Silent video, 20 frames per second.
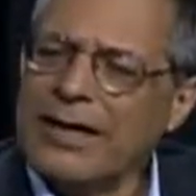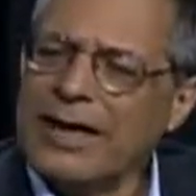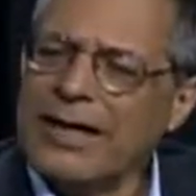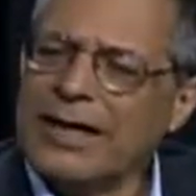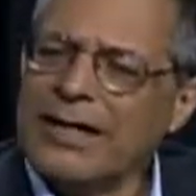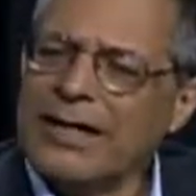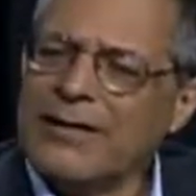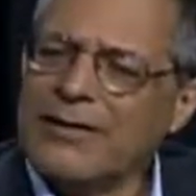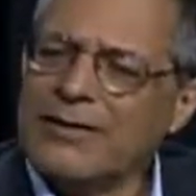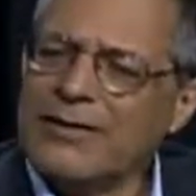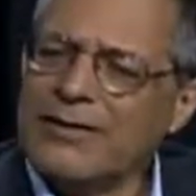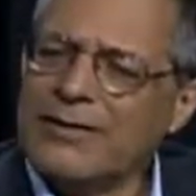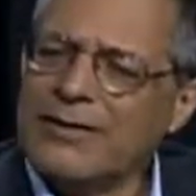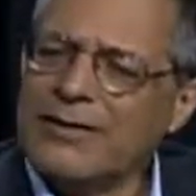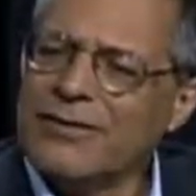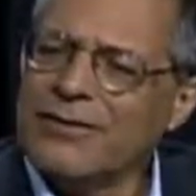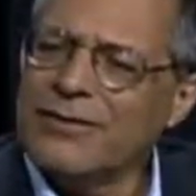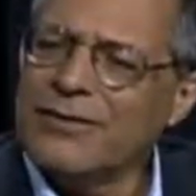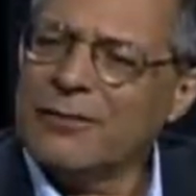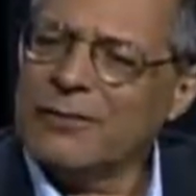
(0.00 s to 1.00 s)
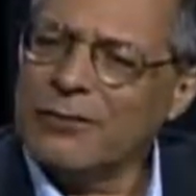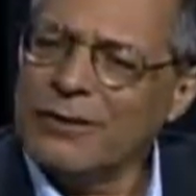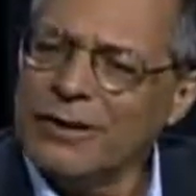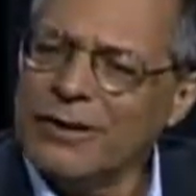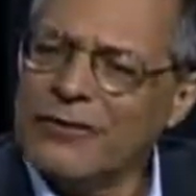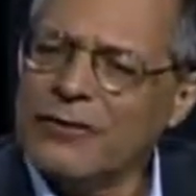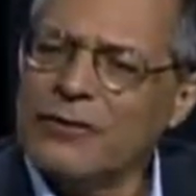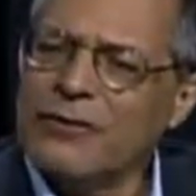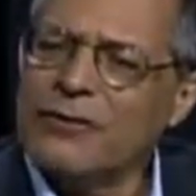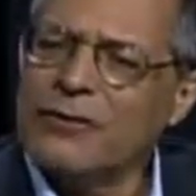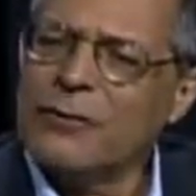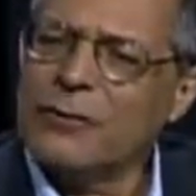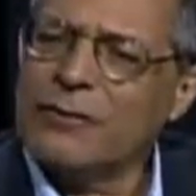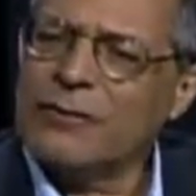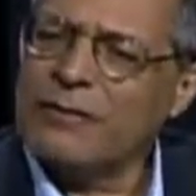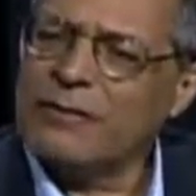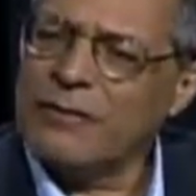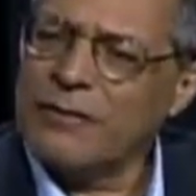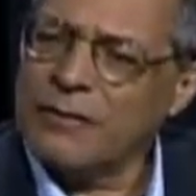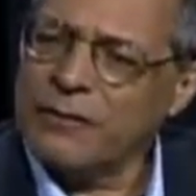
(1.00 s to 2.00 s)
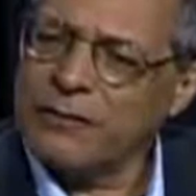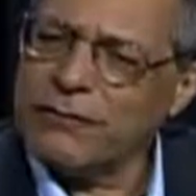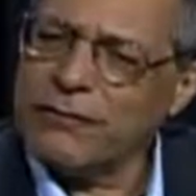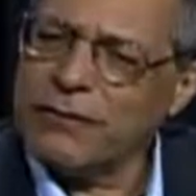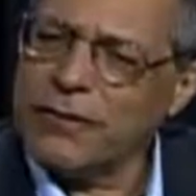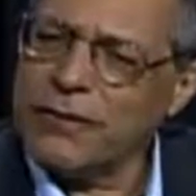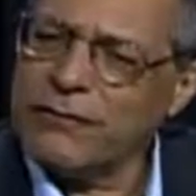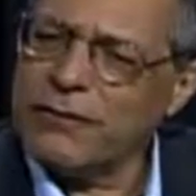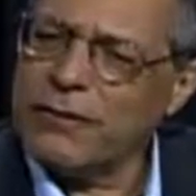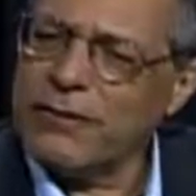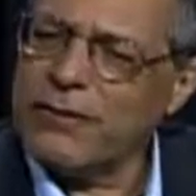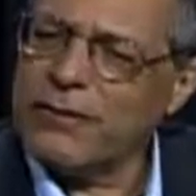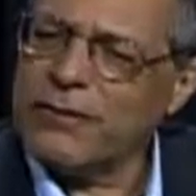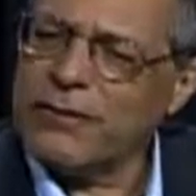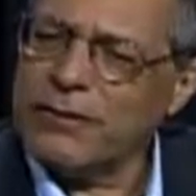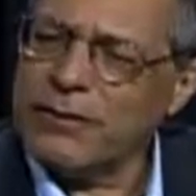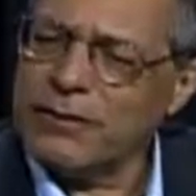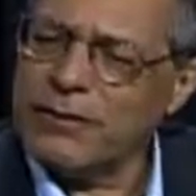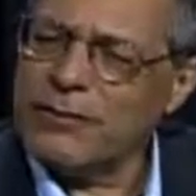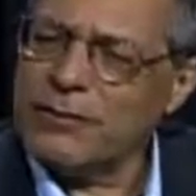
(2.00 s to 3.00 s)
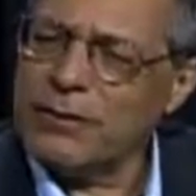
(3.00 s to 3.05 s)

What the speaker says: and it's the reasons to be fearful of it seem